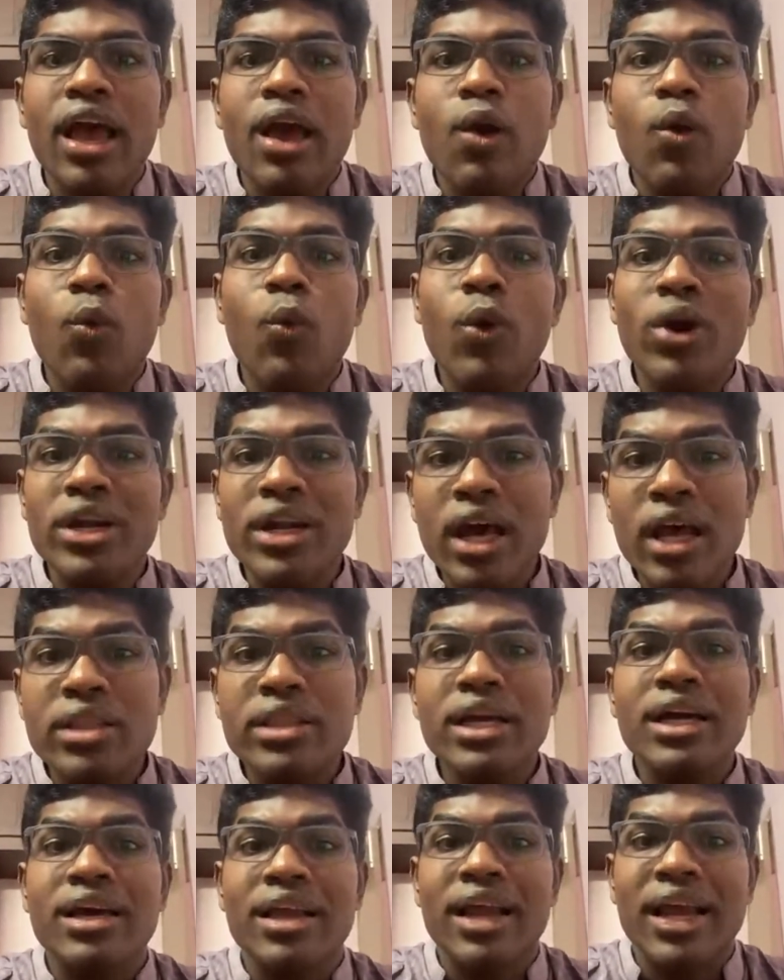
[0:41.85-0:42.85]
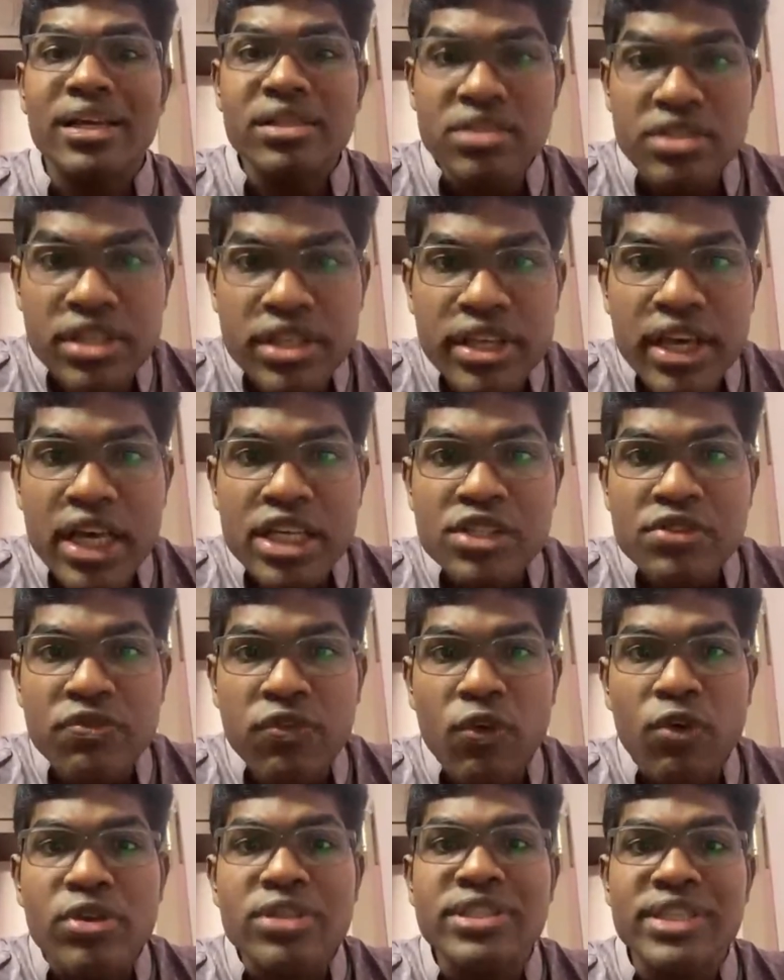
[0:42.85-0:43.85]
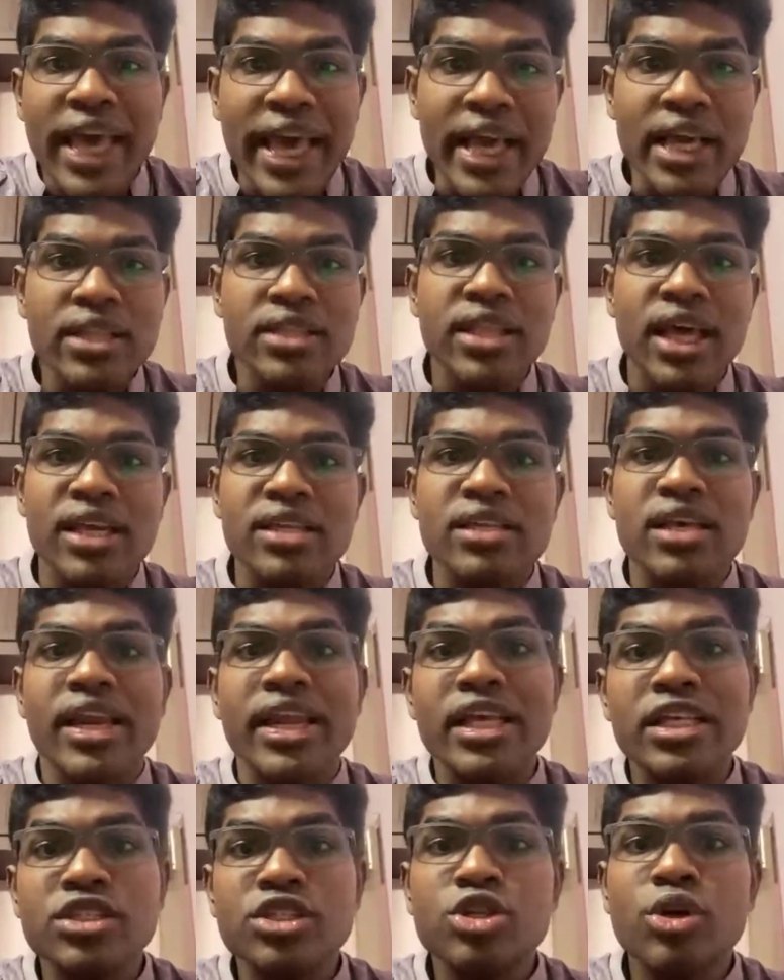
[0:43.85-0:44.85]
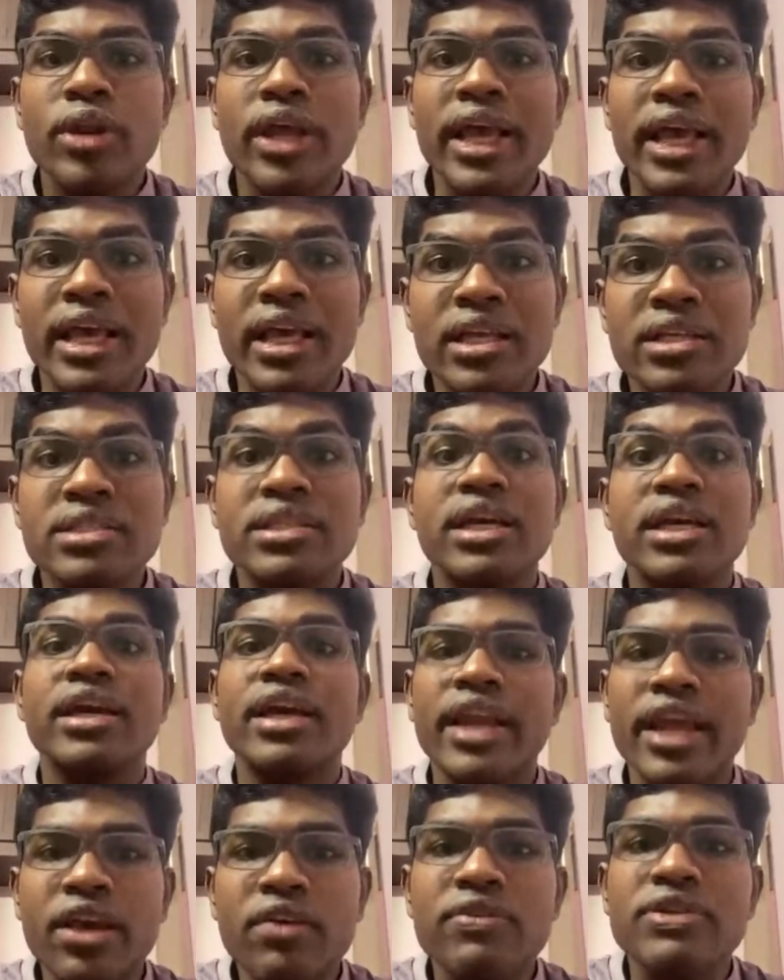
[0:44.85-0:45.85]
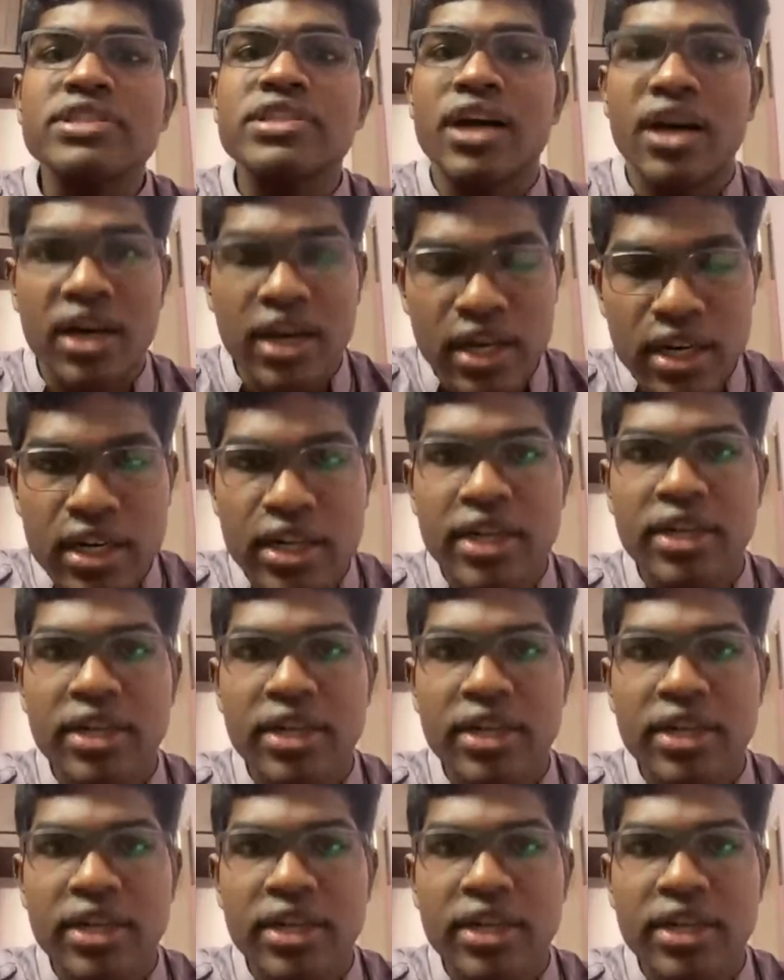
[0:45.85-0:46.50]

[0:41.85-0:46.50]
What are the criteria for saying that an injury is grievous hurt?